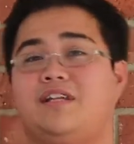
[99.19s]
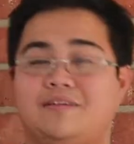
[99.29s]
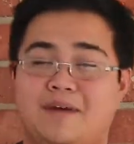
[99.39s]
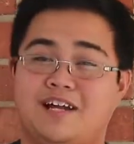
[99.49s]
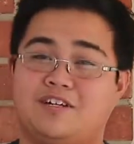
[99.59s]
in the
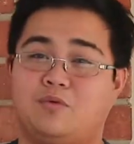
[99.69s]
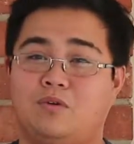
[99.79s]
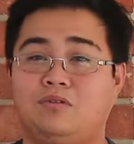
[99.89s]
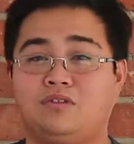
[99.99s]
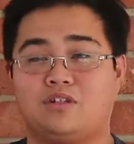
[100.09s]
magic
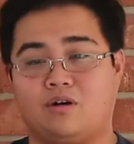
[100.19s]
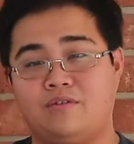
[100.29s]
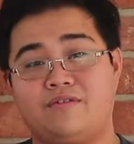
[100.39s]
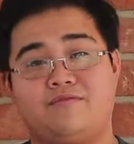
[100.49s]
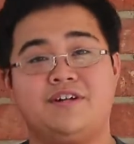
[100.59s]
world called
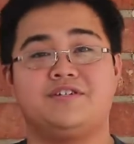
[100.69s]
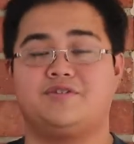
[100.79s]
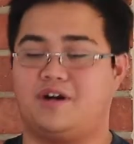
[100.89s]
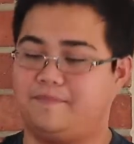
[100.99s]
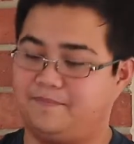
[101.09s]
the French
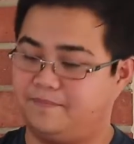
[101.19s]
drop.